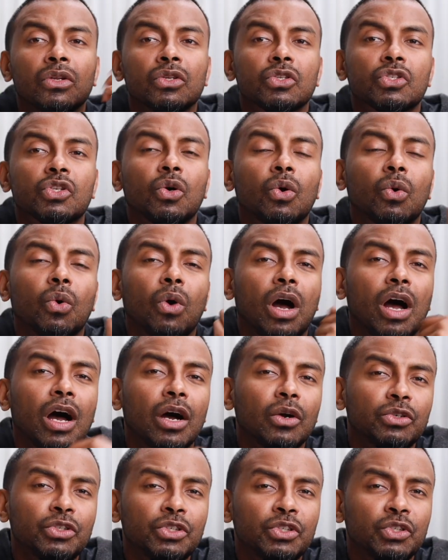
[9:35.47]
So
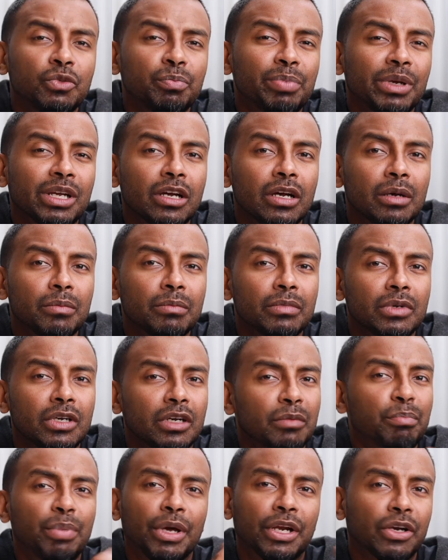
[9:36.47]
how do you become
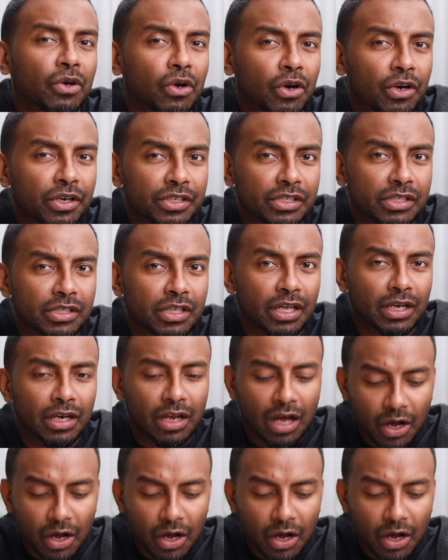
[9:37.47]
a better artist then?